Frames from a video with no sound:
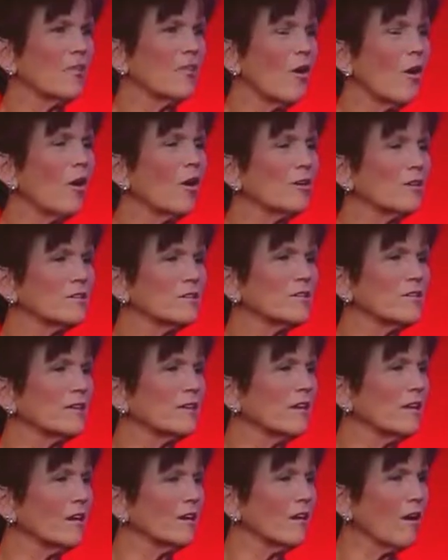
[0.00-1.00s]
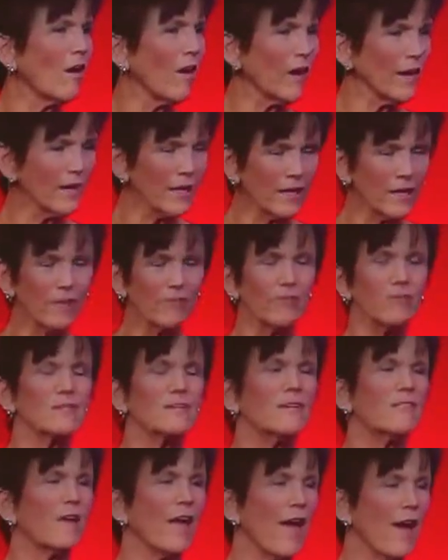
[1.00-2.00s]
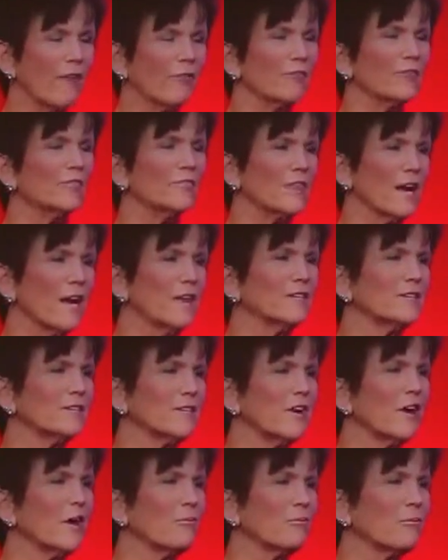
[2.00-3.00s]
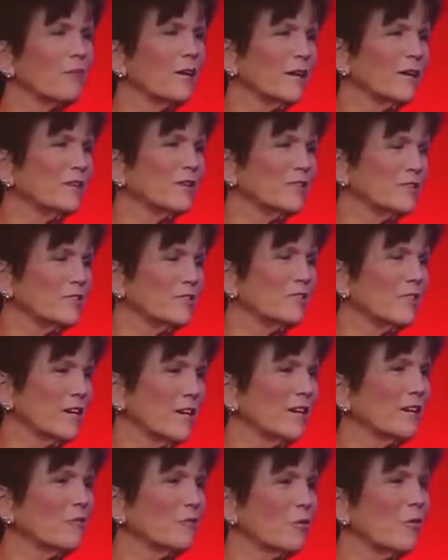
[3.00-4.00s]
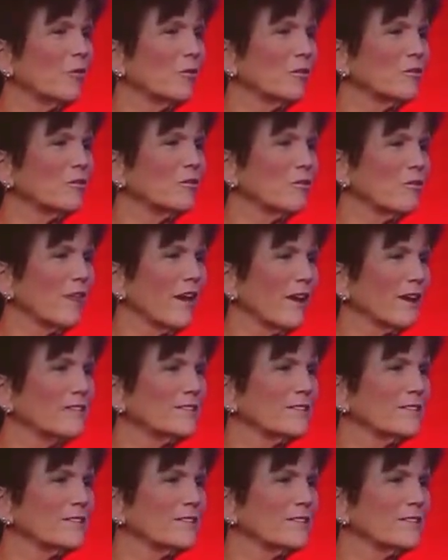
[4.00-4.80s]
the hardest thing that any of us have ever done to operate and to try to keep going through that.